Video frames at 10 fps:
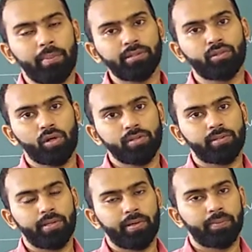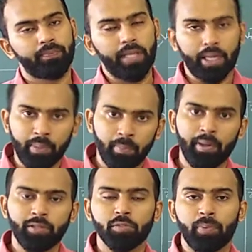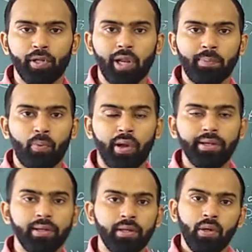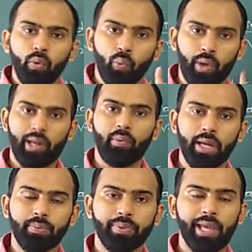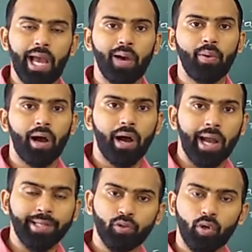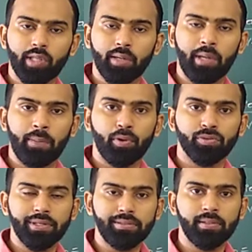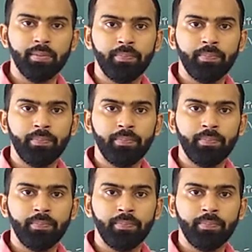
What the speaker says: remains constant. Remember this particular point. Whenever we have a isothermal process,